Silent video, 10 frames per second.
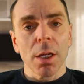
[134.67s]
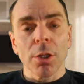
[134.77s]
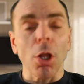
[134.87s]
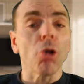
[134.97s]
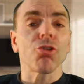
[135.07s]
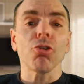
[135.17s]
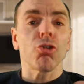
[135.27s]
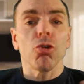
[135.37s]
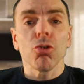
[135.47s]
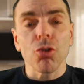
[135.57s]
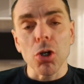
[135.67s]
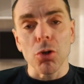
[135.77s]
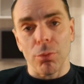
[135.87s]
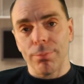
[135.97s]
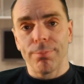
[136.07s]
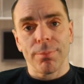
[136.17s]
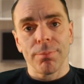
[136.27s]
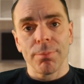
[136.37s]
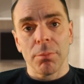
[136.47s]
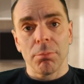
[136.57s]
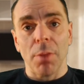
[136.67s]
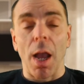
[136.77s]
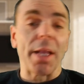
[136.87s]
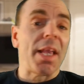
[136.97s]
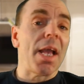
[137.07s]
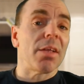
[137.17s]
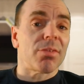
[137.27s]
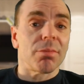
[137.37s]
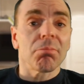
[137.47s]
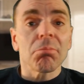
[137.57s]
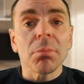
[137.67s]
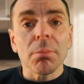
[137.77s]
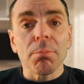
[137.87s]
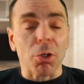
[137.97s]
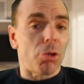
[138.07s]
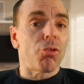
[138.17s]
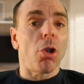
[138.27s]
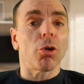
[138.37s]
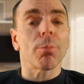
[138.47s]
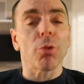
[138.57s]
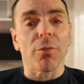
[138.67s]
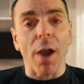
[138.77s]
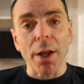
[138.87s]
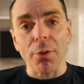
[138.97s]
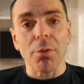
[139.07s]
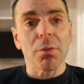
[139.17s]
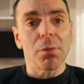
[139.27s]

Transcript: Now she choose you, I guess, because you're a good provider.